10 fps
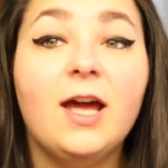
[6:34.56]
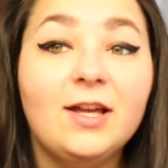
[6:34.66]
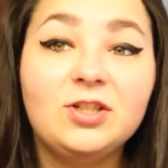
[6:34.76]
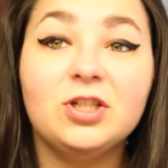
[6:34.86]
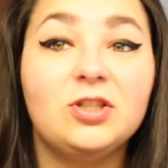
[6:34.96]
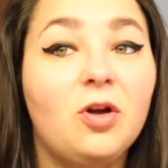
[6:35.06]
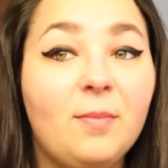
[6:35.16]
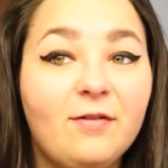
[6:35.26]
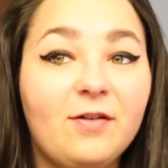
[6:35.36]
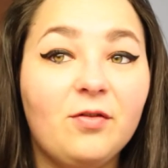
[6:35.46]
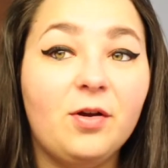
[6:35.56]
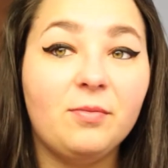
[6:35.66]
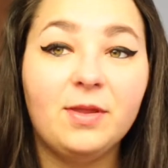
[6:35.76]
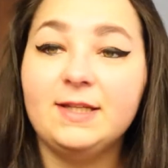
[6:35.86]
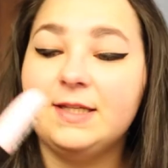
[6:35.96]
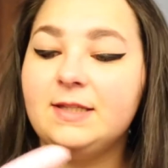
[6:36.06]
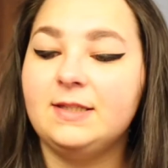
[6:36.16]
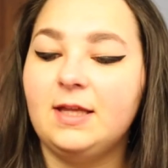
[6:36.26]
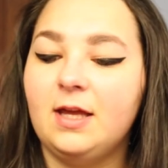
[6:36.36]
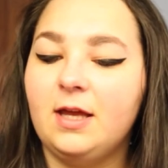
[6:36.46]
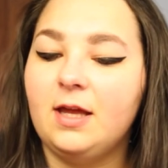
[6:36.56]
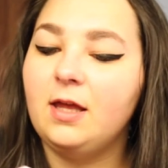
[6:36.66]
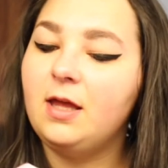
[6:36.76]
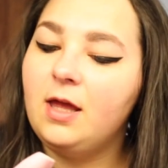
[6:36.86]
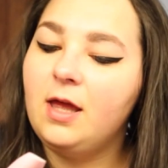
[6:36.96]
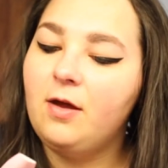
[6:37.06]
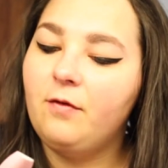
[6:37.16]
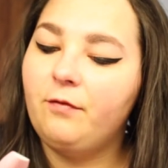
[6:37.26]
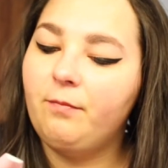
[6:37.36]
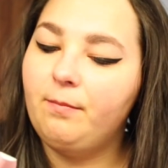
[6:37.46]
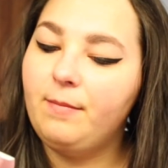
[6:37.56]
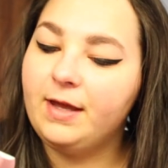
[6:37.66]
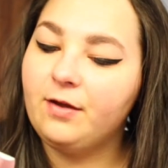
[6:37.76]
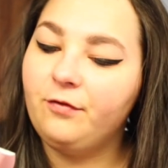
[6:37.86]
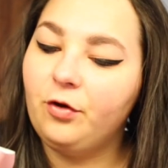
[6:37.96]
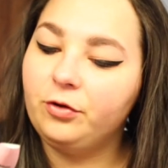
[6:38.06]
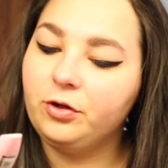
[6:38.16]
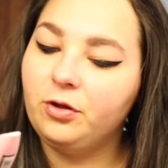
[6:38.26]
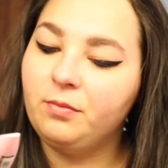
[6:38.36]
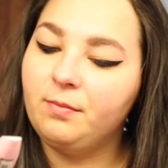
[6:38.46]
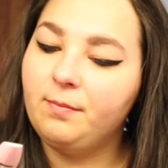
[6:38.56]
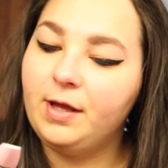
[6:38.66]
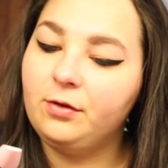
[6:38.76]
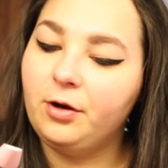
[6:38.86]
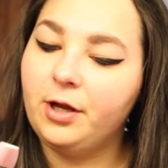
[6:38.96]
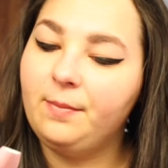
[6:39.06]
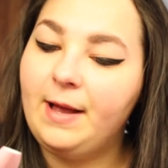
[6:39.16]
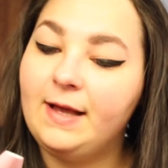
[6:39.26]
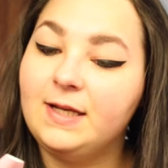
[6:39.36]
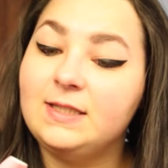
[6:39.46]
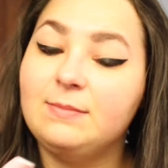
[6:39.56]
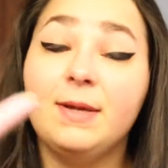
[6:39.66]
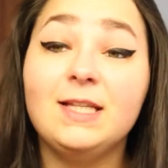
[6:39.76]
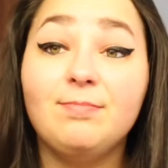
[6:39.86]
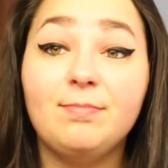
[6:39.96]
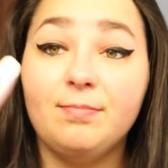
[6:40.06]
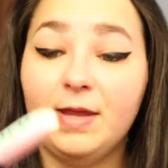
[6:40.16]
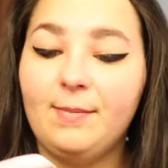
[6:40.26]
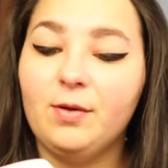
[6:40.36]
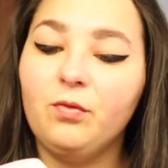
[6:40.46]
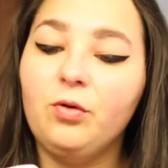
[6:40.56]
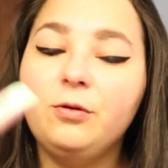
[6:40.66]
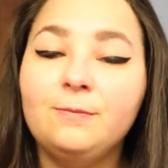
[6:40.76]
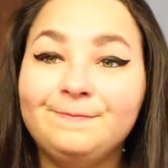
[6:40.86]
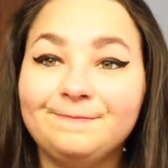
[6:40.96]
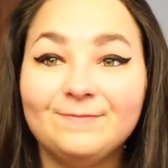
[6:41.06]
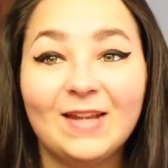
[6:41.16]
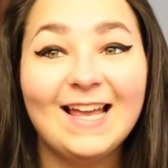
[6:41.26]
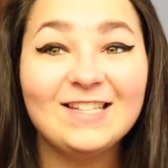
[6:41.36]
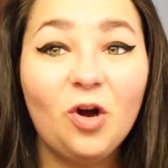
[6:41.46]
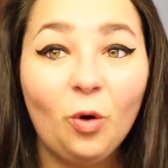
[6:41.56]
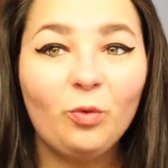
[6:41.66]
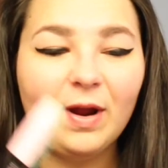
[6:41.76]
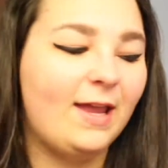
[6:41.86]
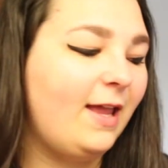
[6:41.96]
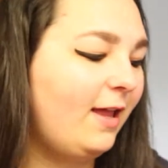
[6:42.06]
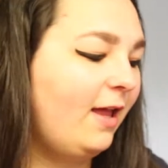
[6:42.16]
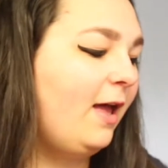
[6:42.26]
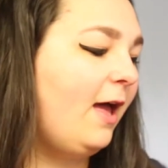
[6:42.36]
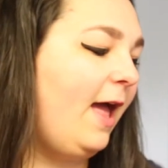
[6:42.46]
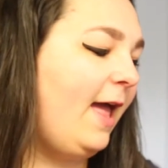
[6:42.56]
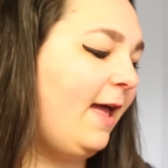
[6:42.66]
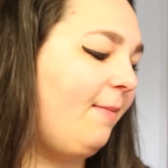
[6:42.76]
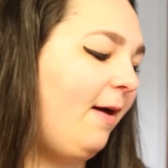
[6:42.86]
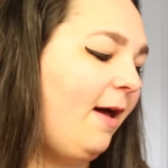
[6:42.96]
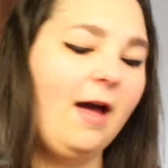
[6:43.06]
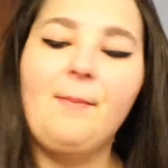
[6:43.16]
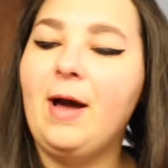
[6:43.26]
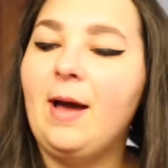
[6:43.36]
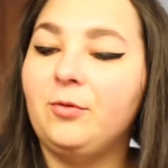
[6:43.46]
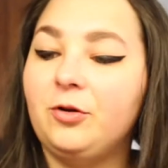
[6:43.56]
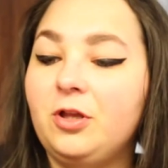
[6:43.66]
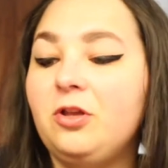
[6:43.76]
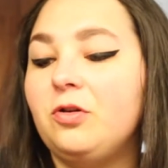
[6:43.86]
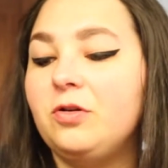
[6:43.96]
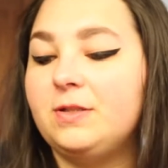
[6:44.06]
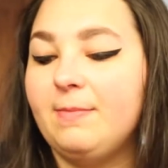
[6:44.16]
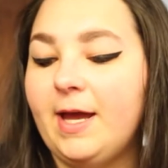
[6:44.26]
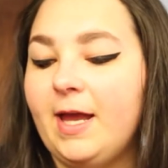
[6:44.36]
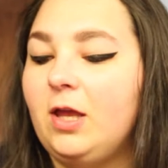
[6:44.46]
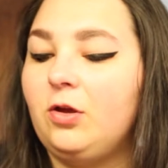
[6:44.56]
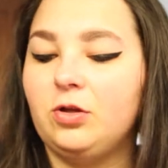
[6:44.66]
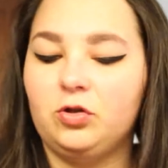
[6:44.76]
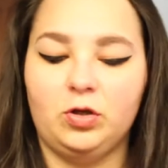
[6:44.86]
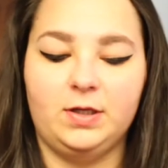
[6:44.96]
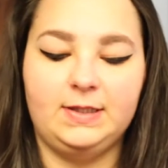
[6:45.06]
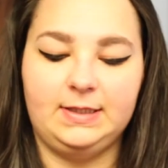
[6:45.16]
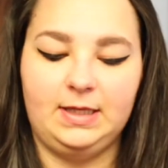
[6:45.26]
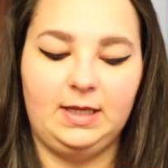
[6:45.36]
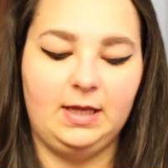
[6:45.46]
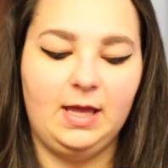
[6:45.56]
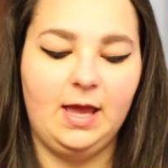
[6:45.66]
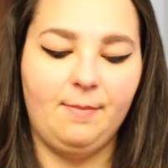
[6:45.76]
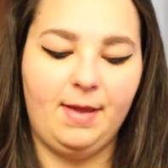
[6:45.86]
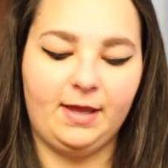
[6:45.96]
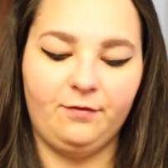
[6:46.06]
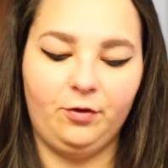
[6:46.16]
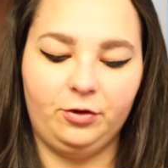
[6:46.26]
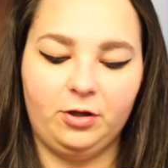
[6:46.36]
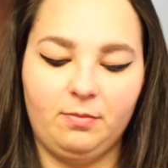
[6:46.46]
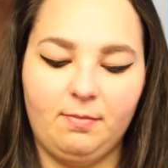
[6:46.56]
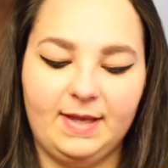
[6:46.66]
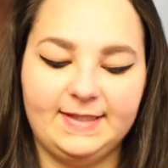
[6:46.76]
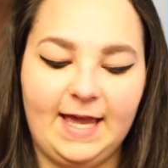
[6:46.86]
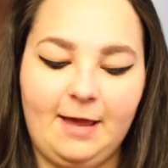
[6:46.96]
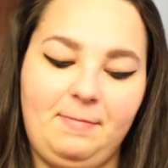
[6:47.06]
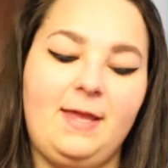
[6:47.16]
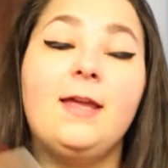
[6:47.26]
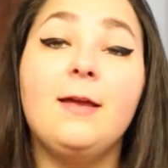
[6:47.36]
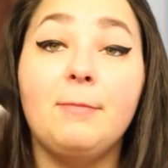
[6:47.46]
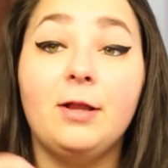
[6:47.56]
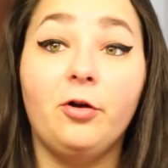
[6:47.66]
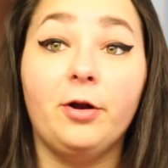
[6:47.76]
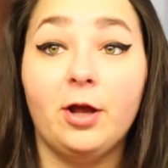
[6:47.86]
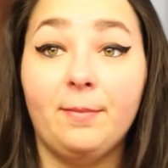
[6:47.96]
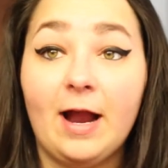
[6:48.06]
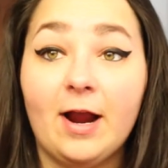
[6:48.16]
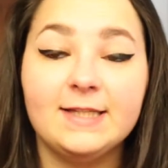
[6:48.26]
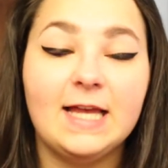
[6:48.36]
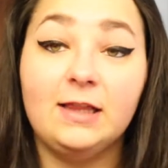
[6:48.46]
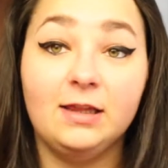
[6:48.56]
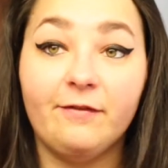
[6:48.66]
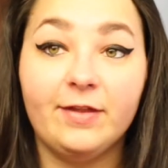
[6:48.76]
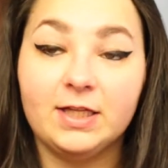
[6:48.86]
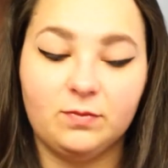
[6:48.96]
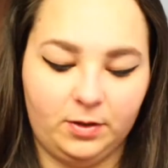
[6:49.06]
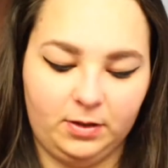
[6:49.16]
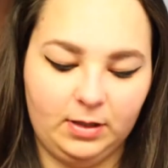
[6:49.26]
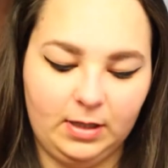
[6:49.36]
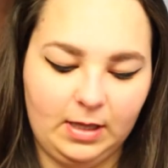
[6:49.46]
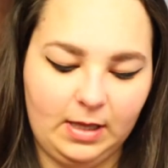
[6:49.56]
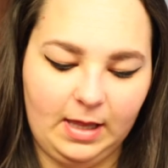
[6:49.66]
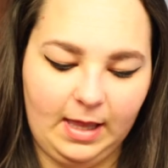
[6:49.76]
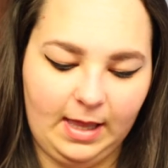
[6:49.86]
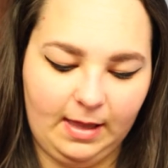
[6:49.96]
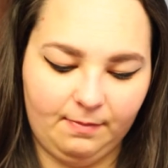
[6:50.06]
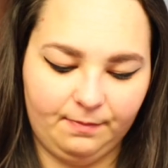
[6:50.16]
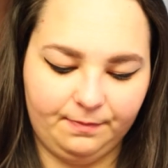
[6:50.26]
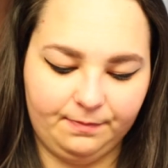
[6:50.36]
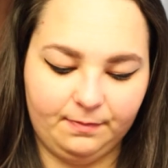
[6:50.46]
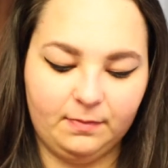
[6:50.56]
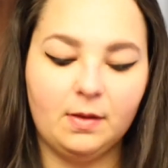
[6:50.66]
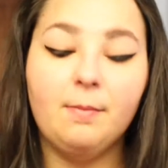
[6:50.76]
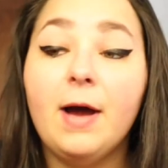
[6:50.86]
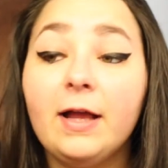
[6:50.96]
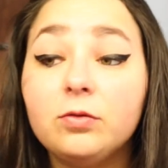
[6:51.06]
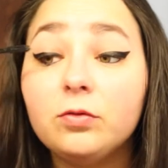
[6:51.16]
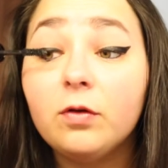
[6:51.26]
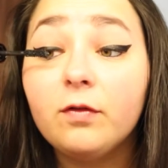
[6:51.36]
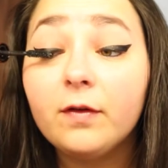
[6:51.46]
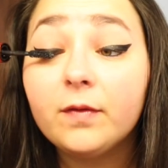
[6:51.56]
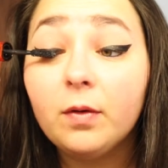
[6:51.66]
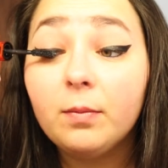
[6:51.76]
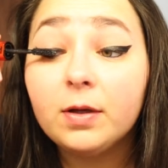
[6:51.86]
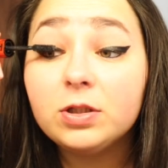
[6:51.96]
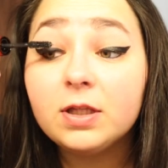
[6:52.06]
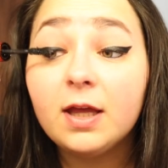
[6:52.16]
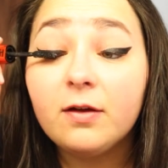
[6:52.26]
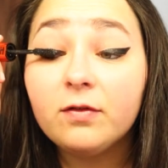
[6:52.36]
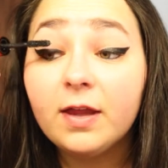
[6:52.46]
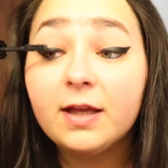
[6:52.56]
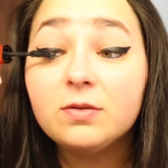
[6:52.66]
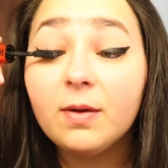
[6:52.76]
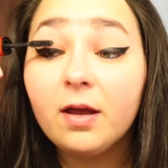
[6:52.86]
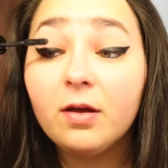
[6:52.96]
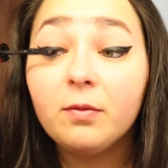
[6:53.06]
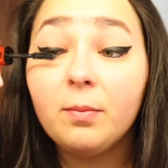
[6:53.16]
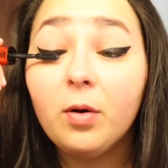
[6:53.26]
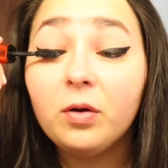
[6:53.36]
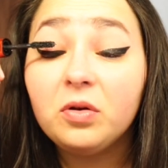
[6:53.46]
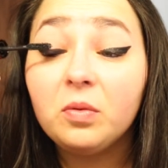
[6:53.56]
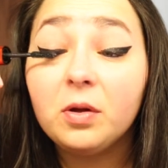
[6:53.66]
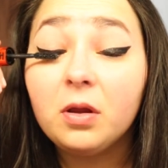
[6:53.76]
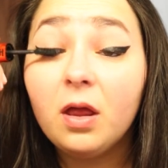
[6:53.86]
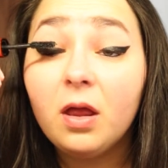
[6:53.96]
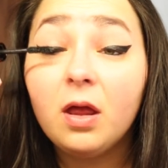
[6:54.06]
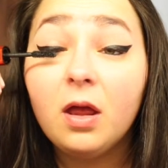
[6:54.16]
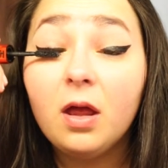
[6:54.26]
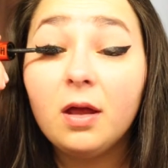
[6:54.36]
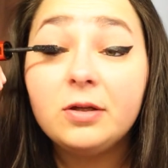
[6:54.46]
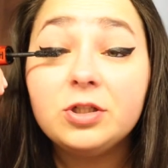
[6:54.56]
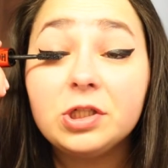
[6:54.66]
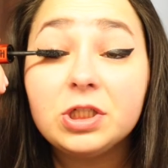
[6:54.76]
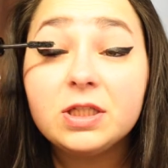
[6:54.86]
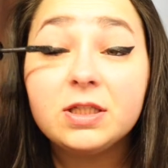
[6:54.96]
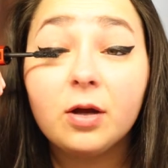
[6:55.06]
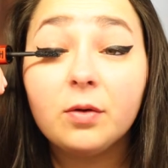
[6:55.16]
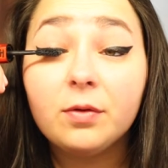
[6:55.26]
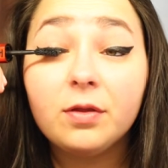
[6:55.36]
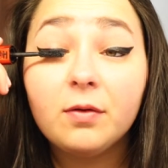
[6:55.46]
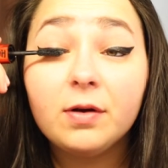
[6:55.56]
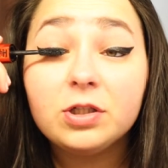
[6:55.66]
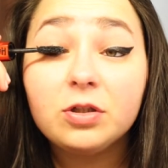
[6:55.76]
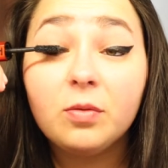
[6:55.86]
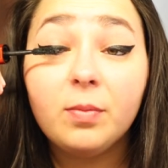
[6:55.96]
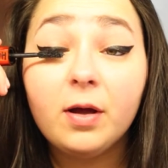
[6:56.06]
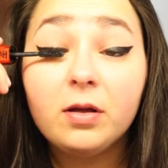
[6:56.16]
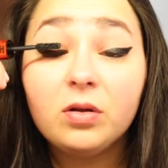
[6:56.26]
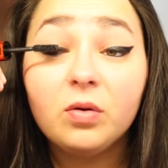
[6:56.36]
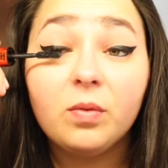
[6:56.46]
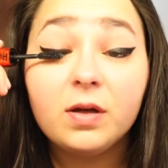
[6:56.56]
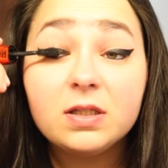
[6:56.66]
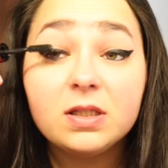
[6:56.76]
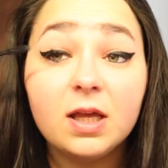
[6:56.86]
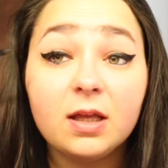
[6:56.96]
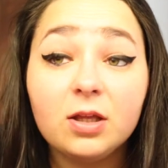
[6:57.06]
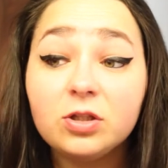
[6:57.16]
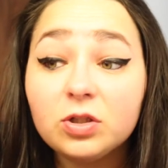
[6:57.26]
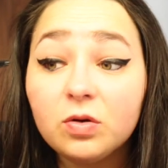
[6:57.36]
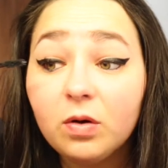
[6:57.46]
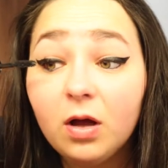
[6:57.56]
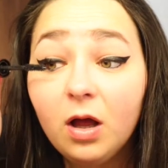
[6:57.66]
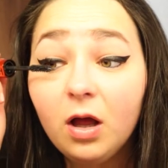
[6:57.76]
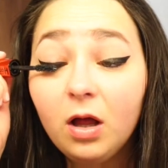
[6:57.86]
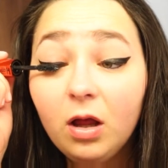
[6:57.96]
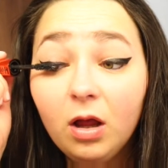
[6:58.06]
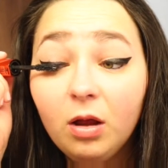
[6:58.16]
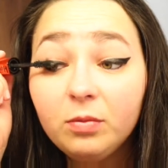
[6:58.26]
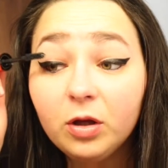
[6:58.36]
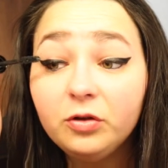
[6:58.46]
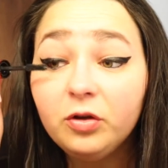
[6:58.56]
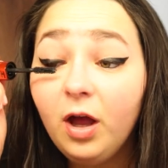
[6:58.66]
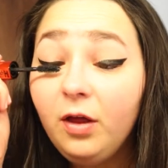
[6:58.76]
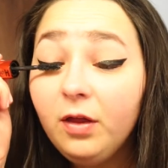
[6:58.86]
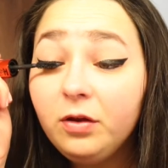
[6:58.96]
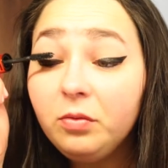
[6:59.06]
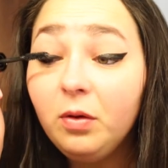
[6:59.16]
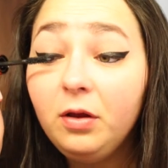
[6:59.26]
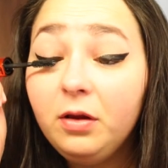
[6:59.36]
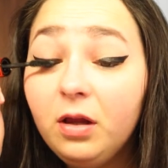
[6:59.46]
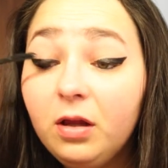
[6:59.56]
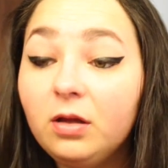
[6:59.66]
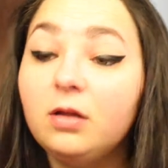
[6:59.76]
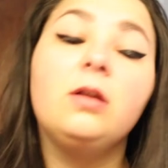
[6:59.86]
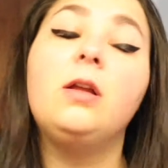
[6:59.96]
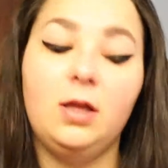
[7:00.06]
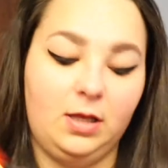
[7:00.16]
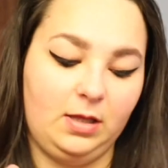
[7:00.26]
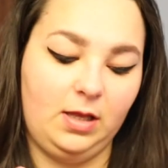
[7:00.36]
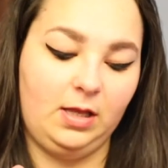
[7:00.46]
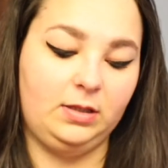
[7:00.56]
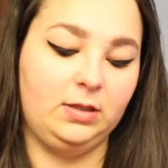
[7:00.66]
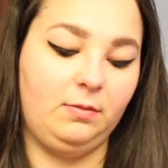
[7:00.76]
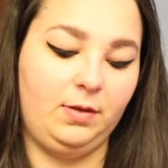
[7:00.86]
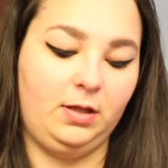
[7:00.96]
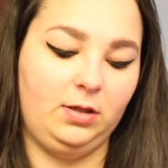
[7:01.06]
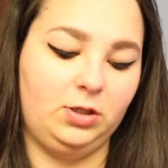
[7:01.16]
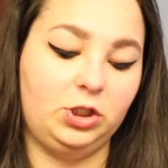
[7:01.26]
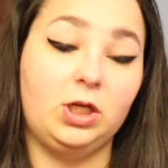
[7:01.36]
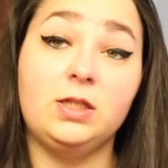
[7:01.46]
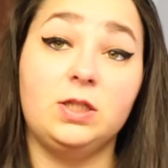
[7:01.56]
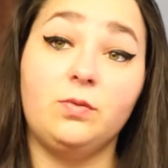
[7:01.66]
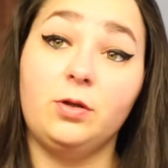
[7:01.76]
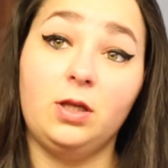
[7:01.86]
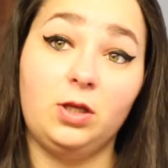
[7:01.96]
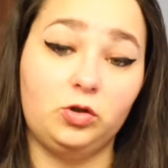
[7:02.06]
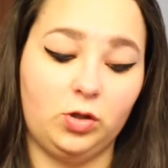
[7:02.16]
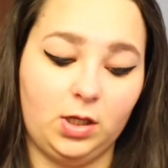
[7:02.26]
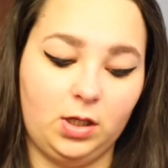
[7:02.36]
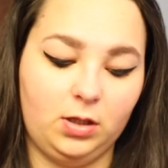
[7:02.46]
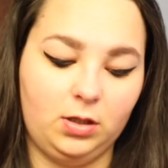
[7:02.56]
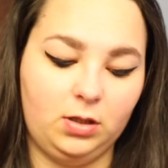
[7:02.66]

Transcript: It's just not my favorite. This is the Mega Volume by L'Oreal Paris Miss Baby Roll. It's all right, but I'm gonna use my good and trusty Mega Volume Miss Hippie by L'Oreal Paris. I love this one, but I don't know if I've got much left. That's why I bought a new one. Should have just stuck with the original, but you know what it's like. You just go, oh, I'm gonna try this one, and it ends up being the shittest one that you try.